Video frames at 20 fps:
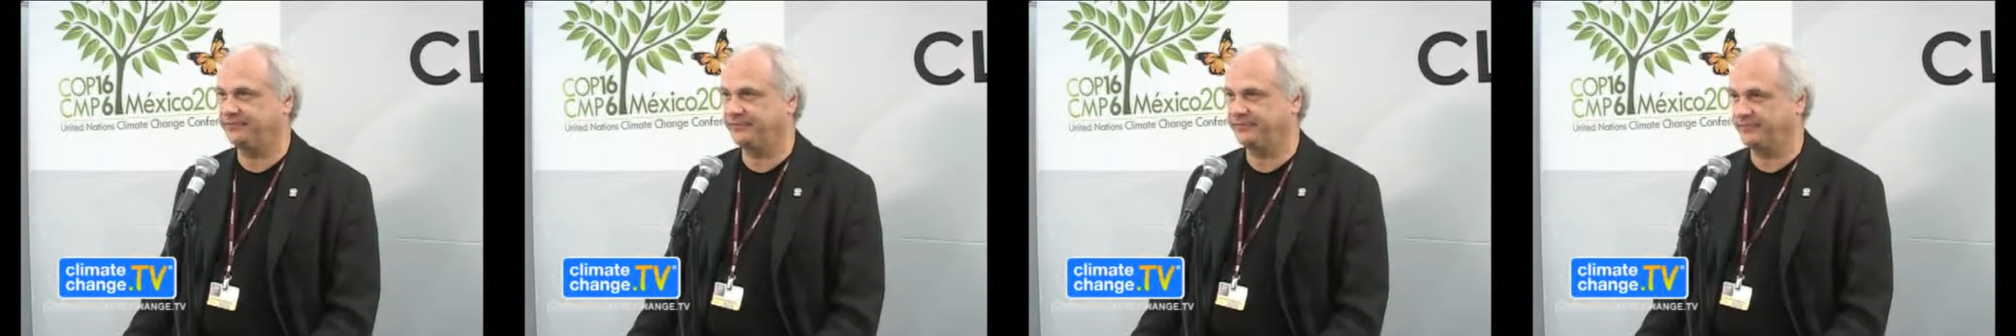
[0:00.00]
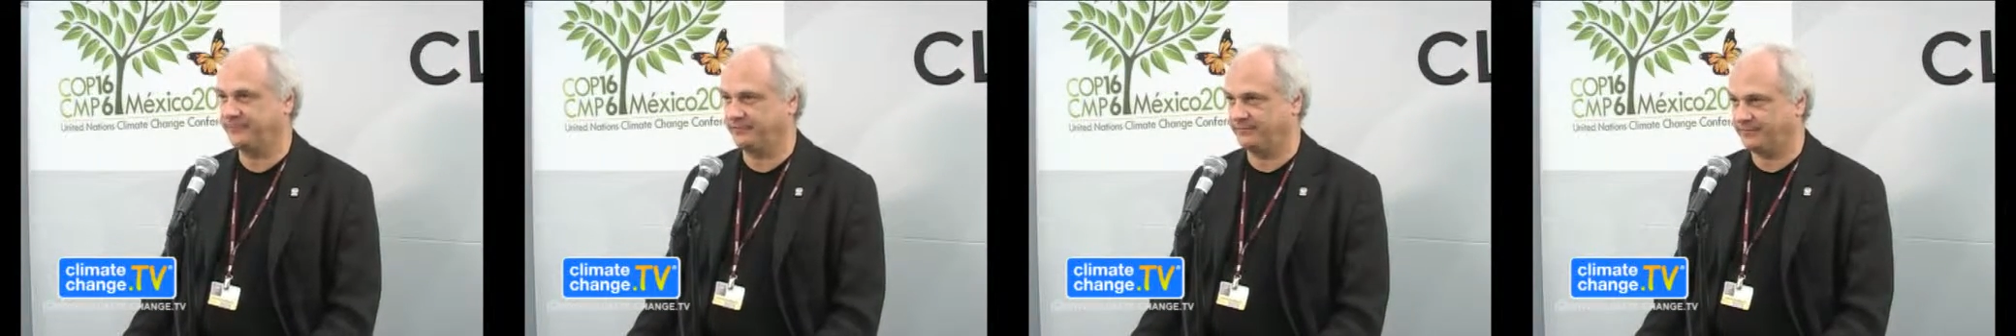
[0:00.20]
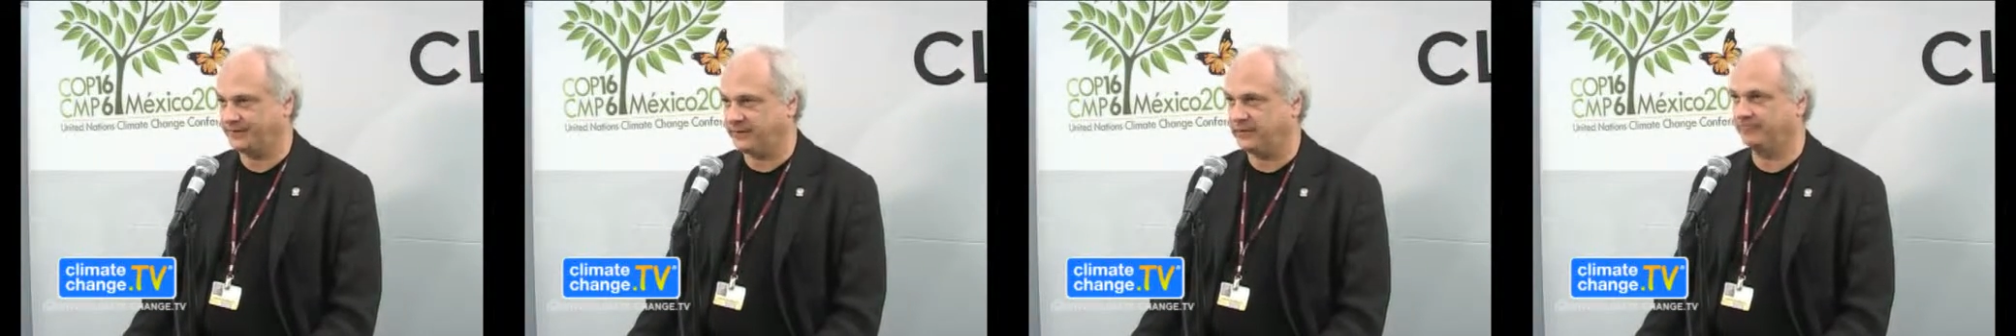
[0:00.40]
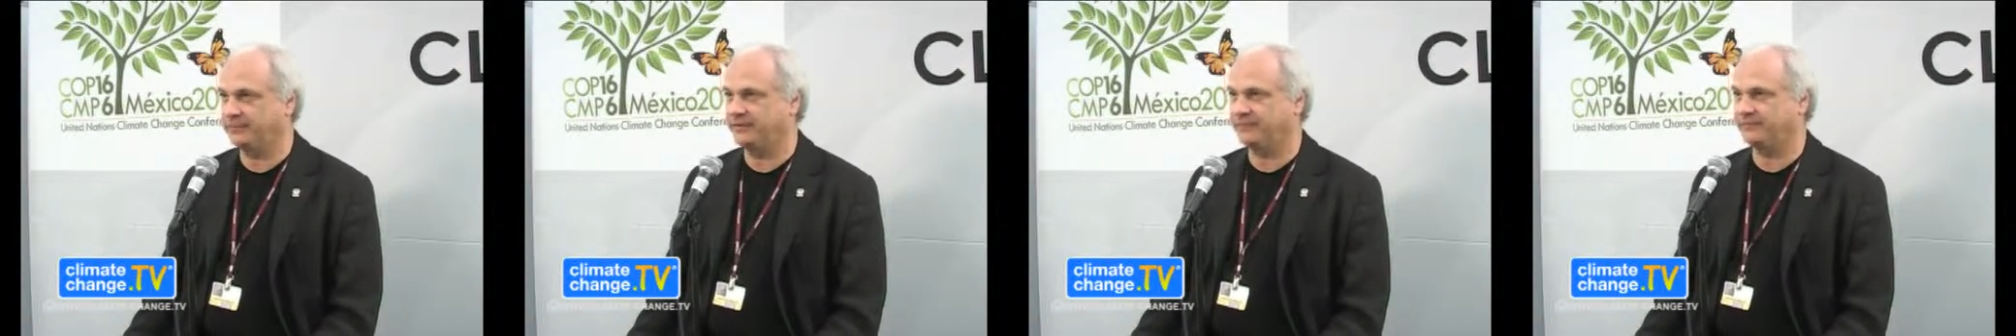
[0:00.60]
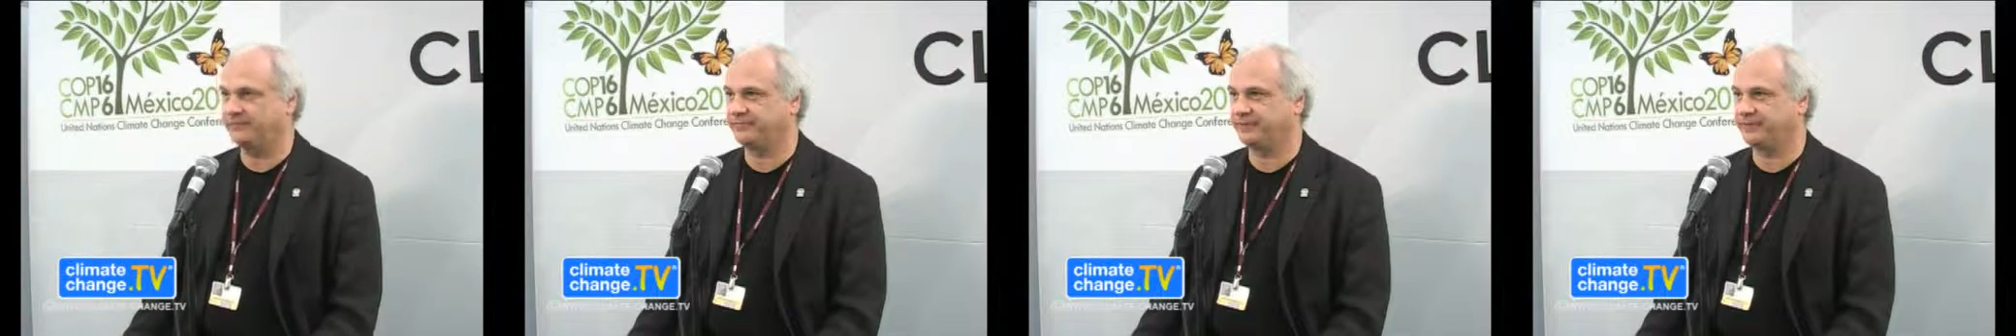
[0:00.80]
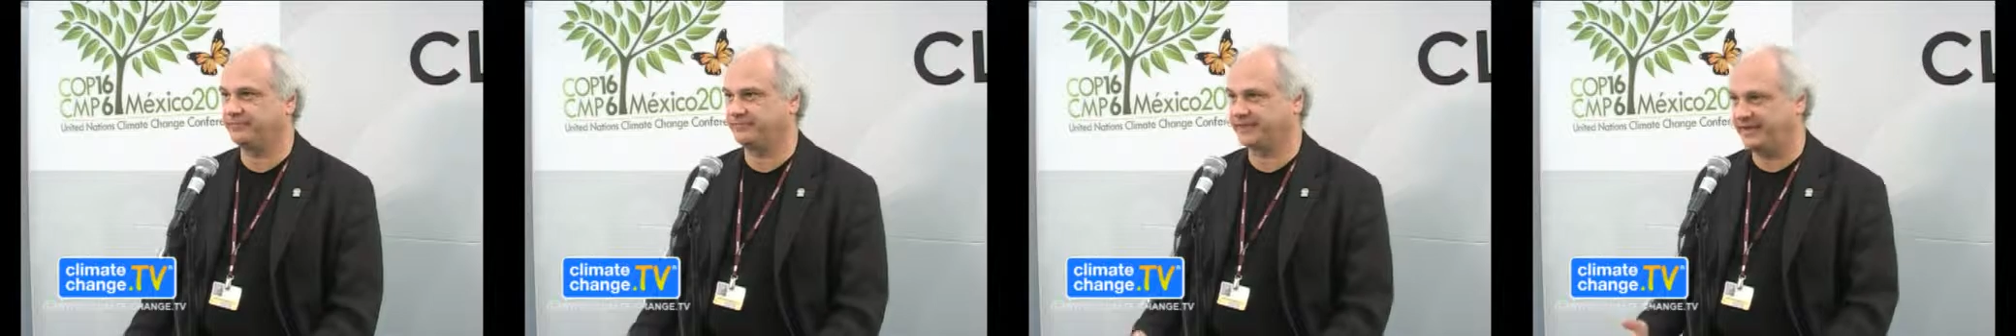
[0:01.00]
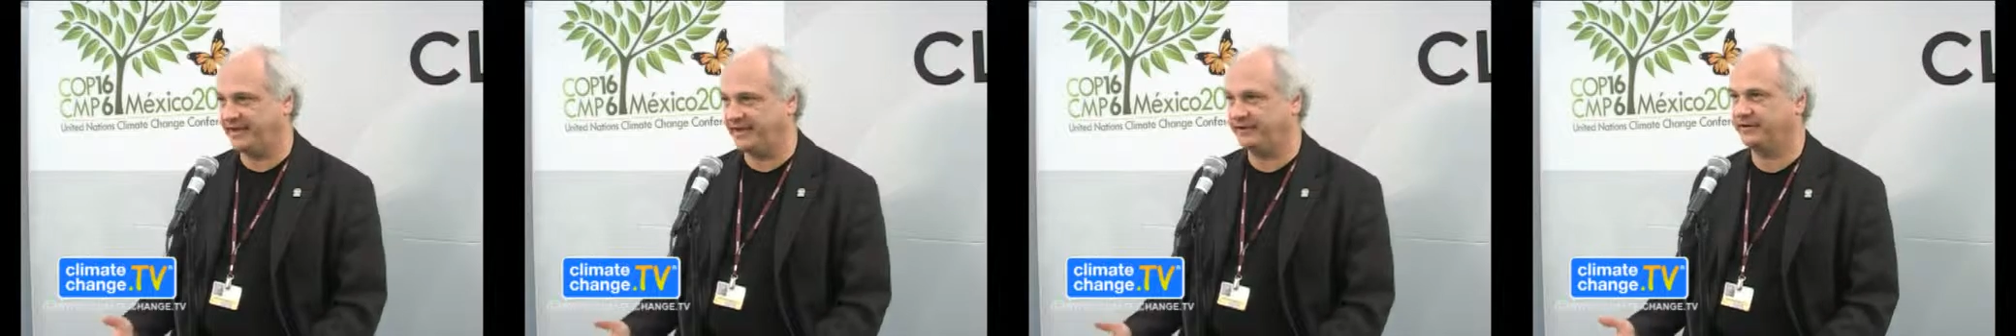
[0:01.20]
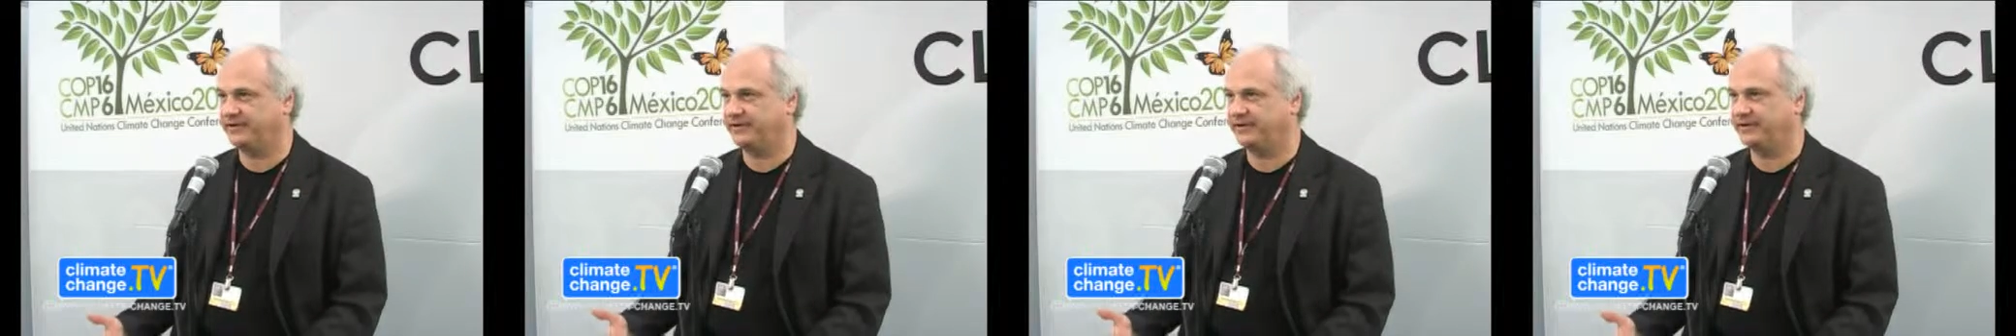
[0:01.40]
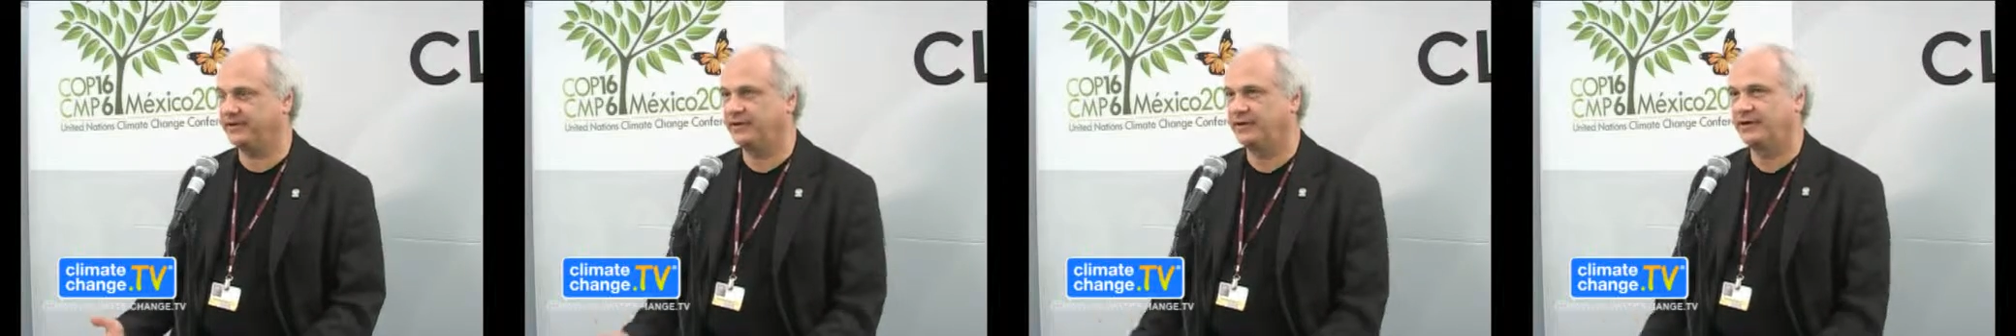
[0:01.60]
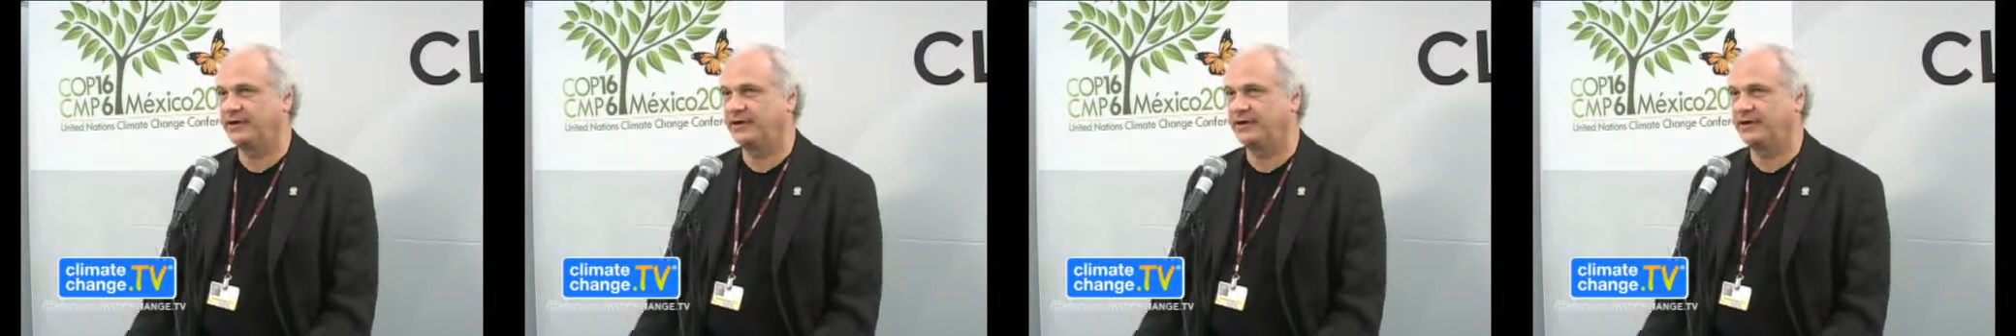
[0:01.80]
of the environment from Canada